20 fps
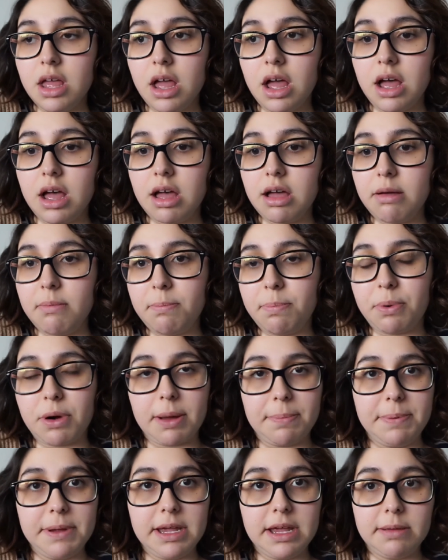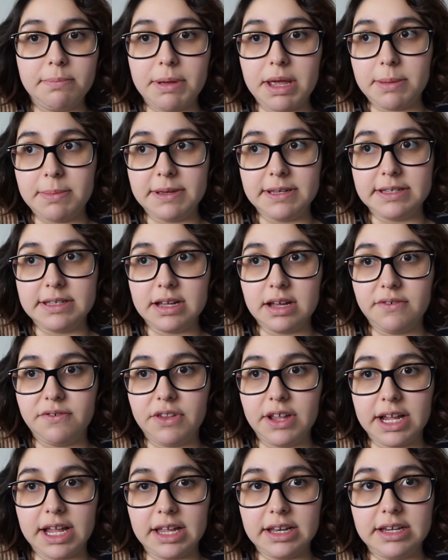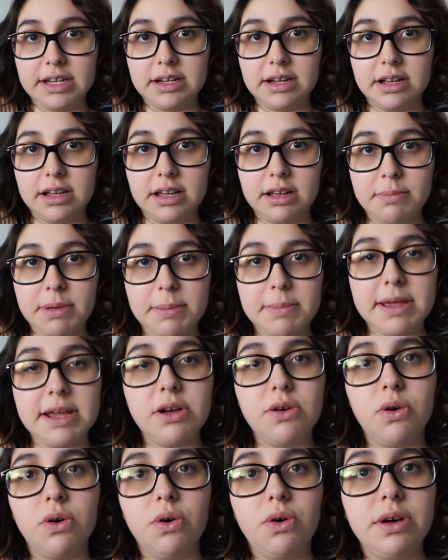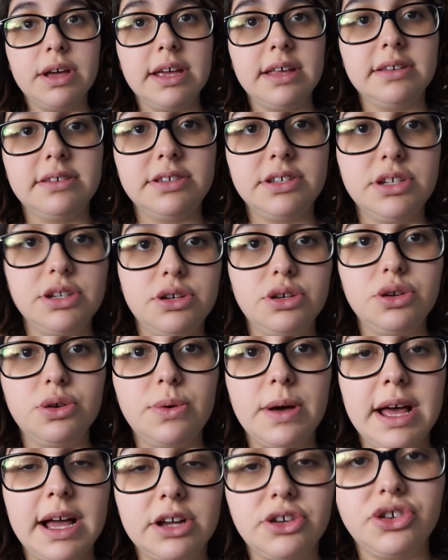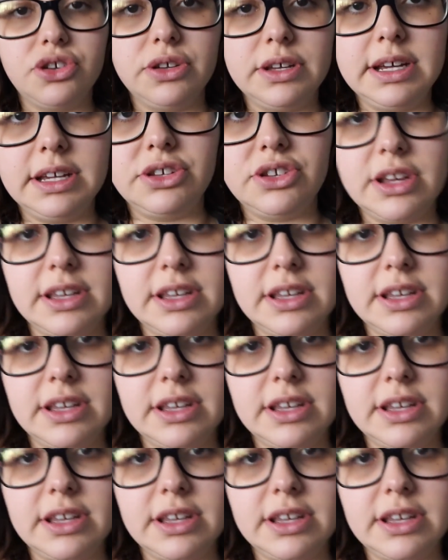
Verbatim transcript: um, prepping baby stuff. Like, I need a, my main goal is to actually